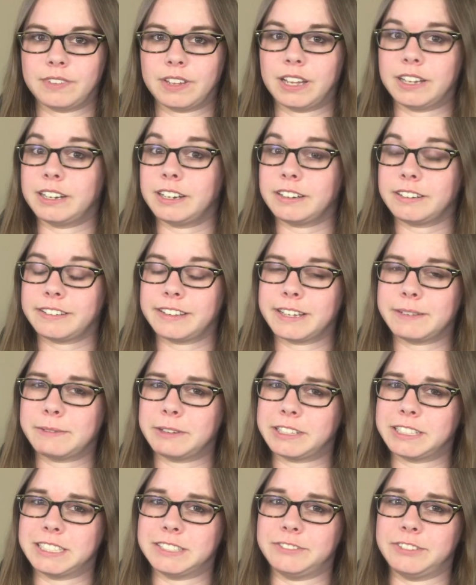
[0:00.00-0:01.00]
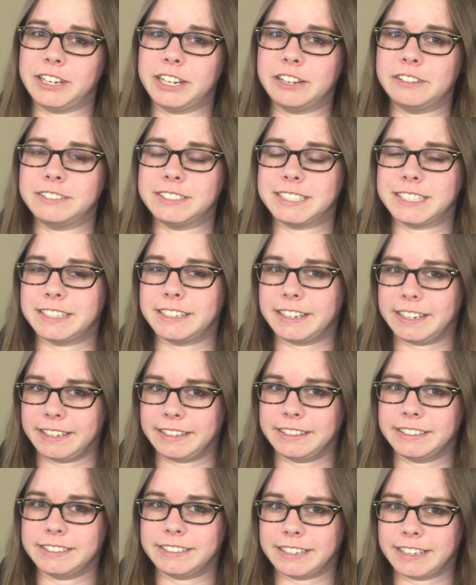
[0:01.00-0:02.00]
Another thing about this video is that in
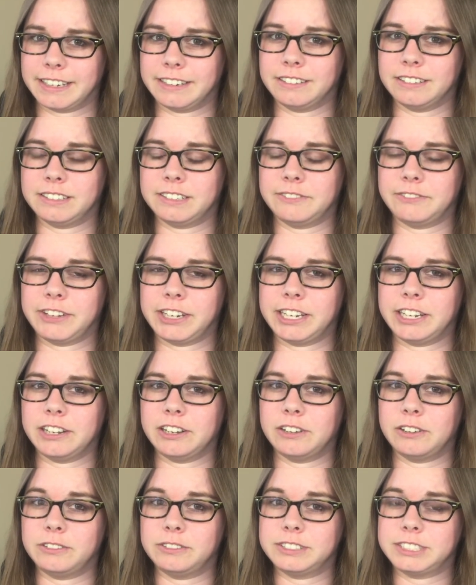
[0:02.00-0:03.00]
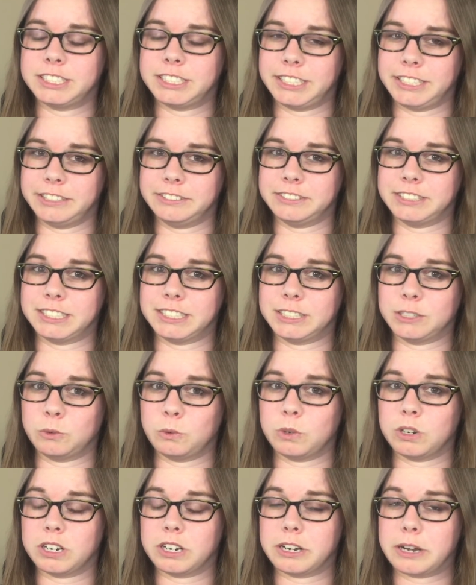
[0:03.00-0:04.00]
the title of the video, she uses the
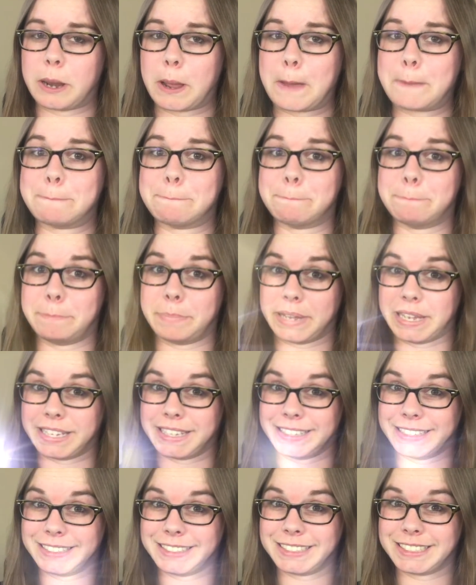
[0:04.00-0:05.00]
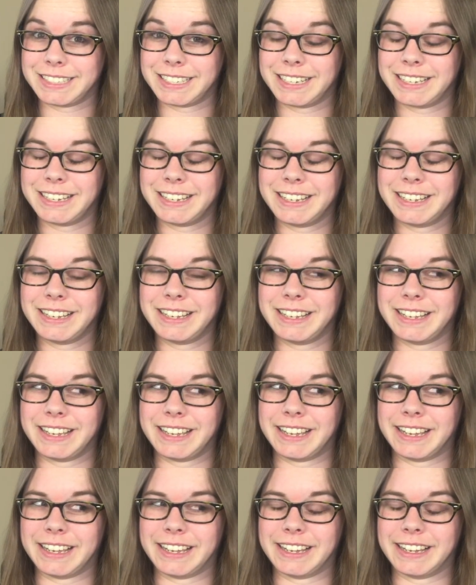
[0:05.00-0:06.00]
word biz.
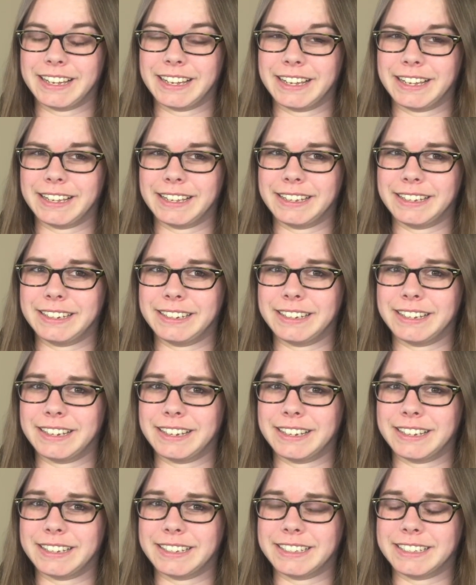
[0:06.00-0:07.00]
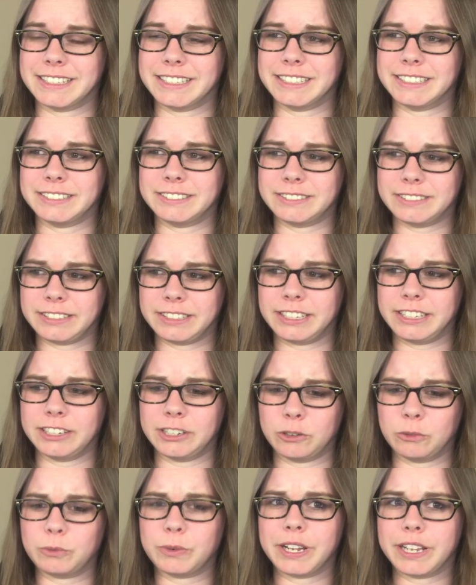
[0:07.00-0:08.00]
And,
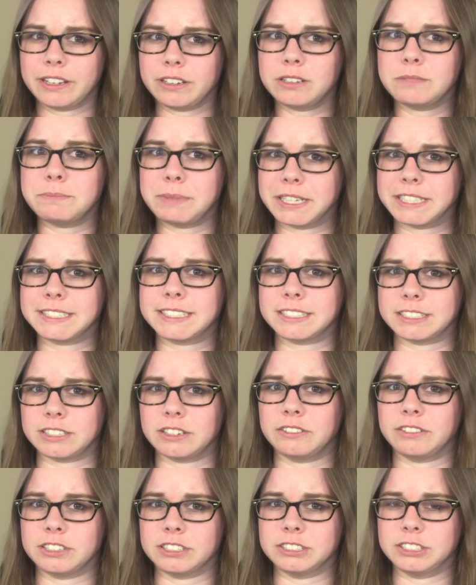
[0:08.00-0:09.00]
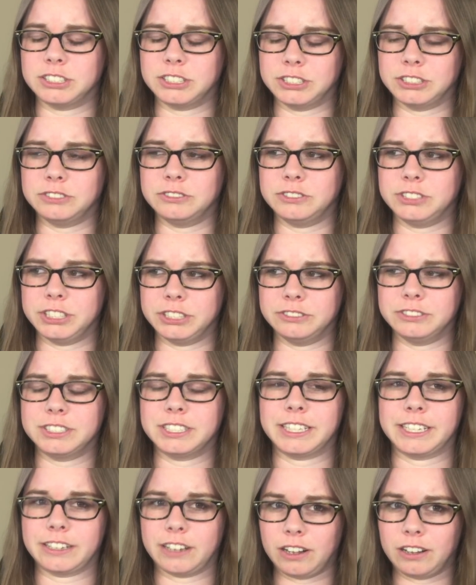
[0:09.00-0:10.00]
real business owners do
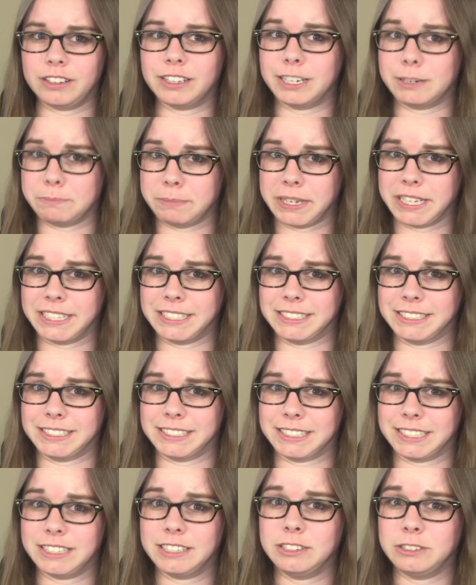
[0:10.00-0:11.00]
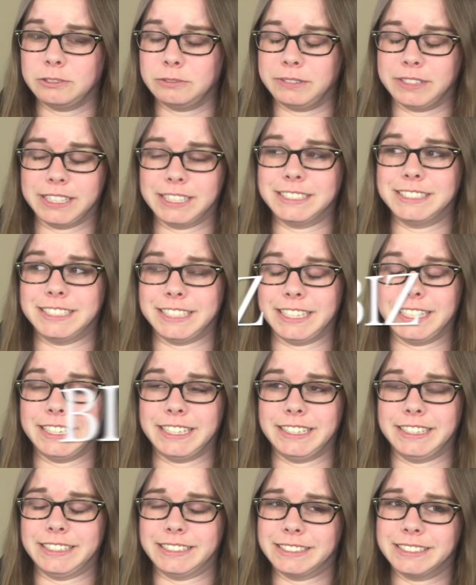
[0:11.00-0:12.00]
usually call it a biz with a
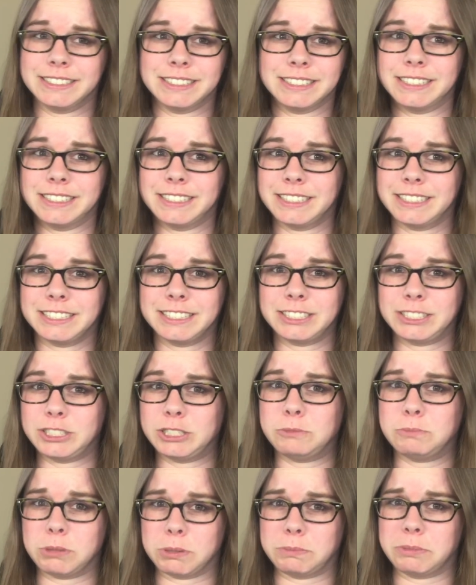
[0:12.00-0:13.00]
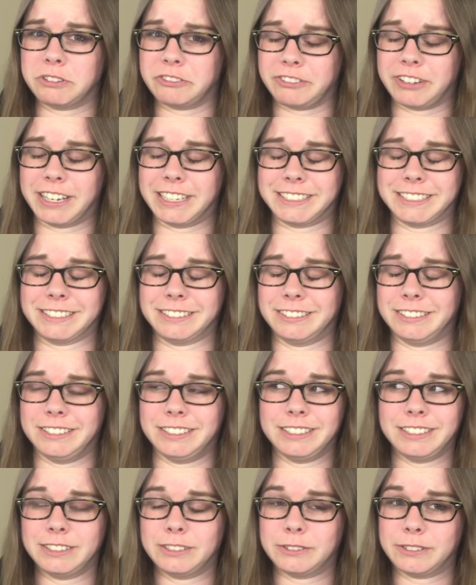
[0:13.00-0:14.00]
Z. Super
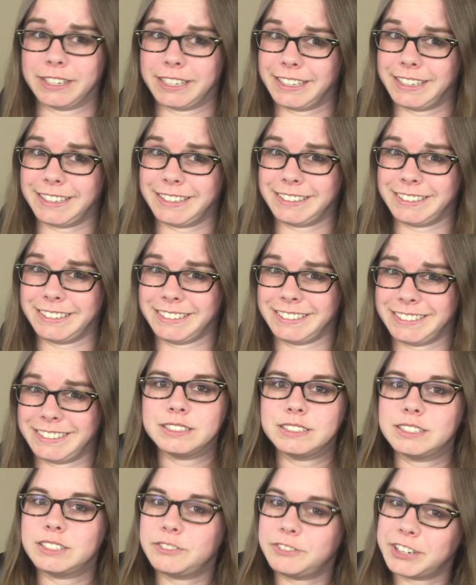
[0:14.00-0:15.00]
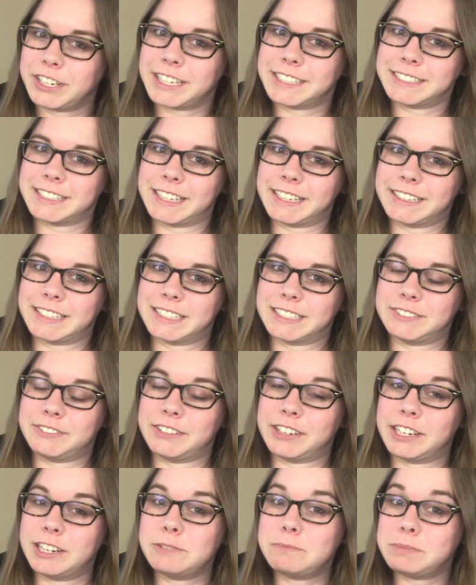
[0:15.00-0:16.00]
professional, right? So if you guys like this
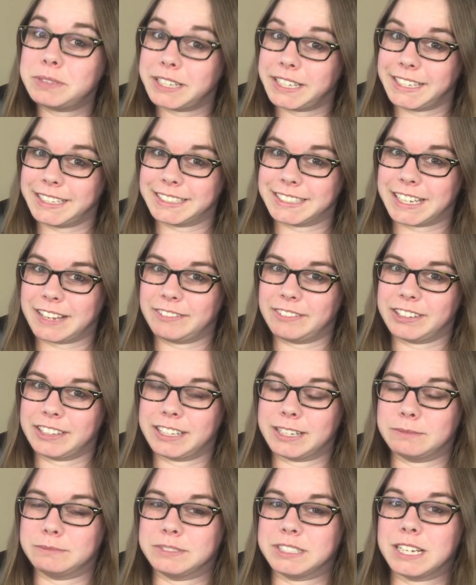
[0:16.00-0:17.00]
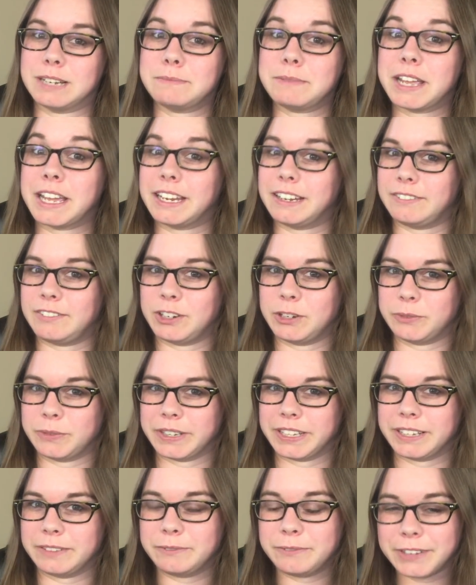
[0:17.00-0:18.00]
video, please give it a thumbs up. And if you
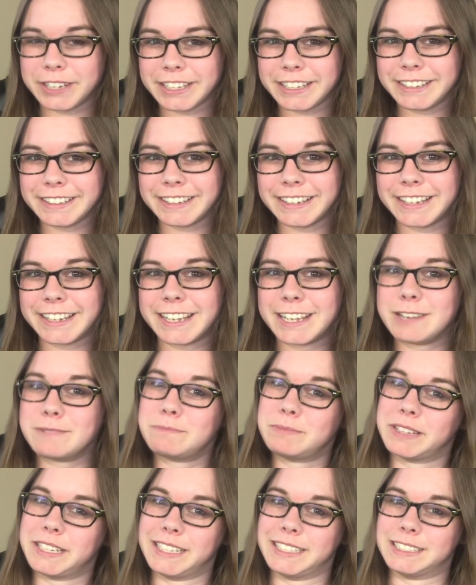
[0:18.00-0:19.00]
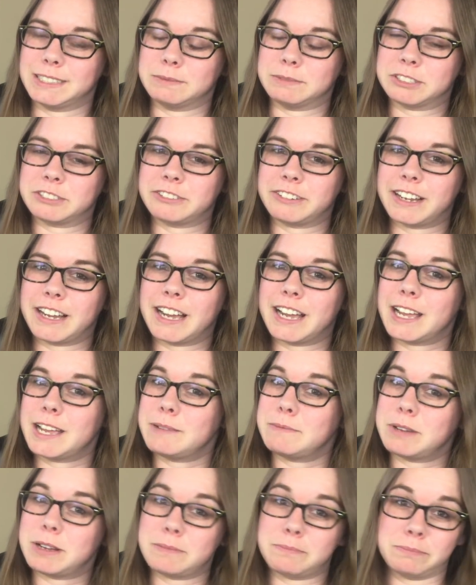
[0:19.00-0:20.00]
really like it, please
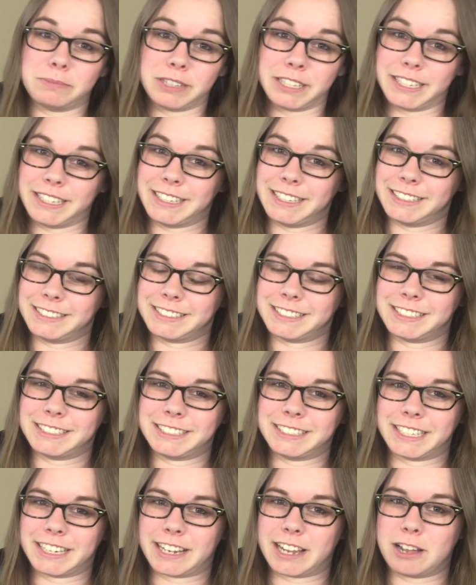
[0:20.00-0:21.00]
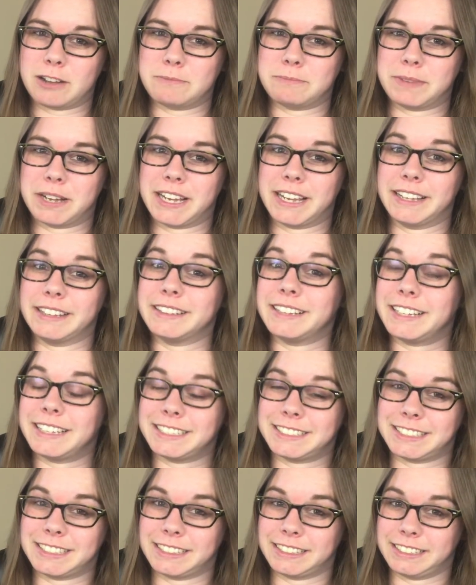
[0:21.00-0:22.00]
subscribe. Please check out my
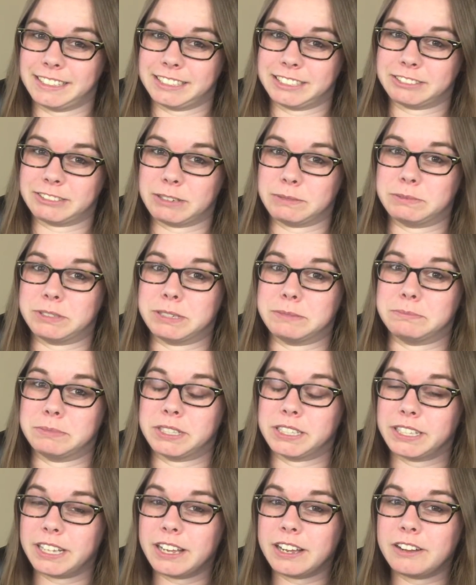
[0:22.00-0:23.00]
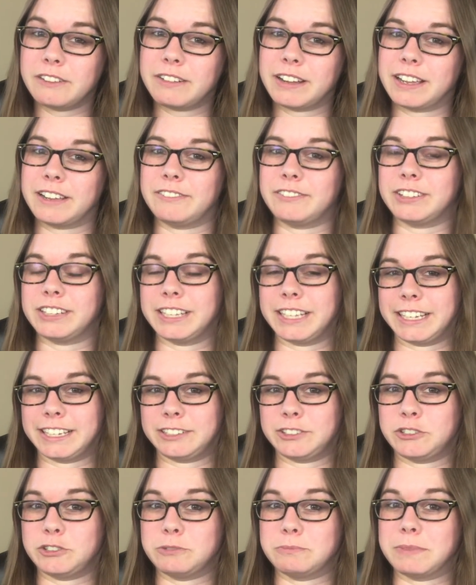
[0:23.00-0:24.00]
links in the description below. I have a link
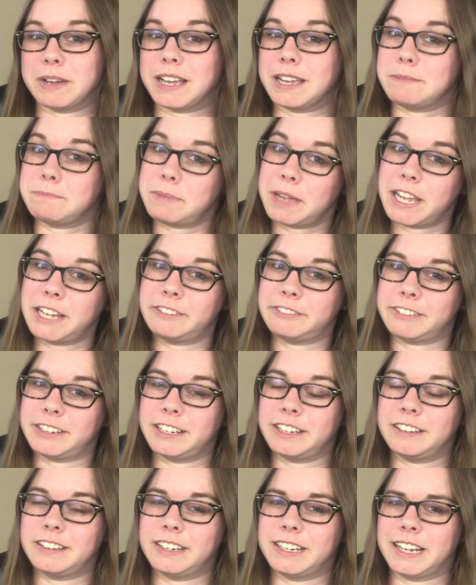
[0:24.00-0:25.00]
to my Patreon.